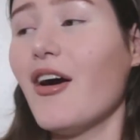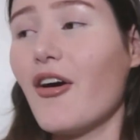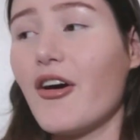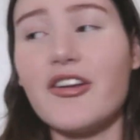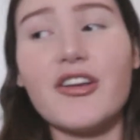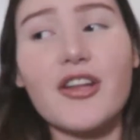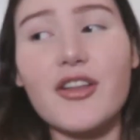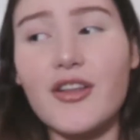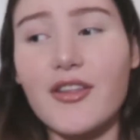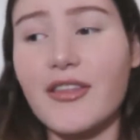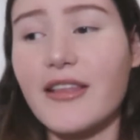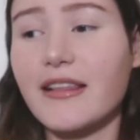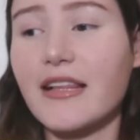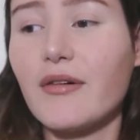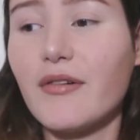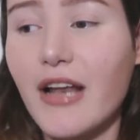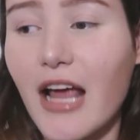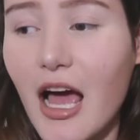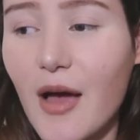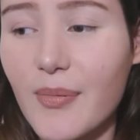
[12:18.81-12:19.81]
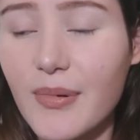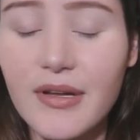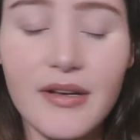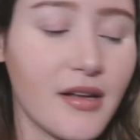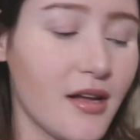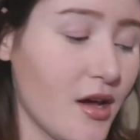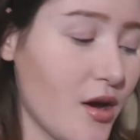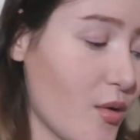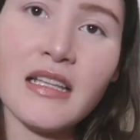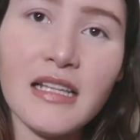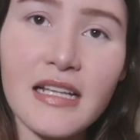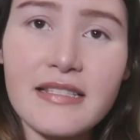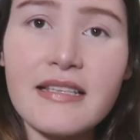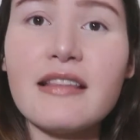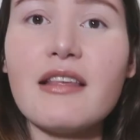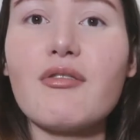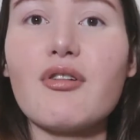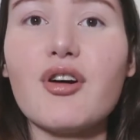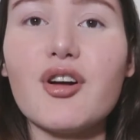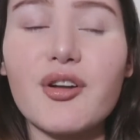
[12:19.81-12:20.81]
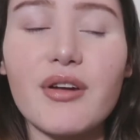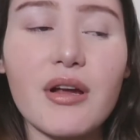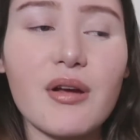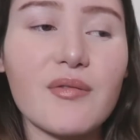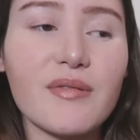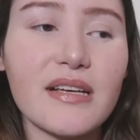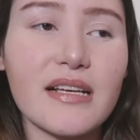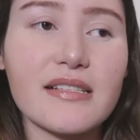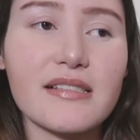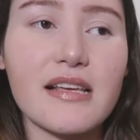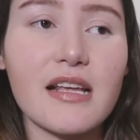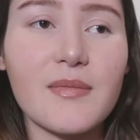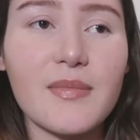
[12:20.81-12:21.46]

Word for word: Or another thing that would happen, let's say they were ordering wings.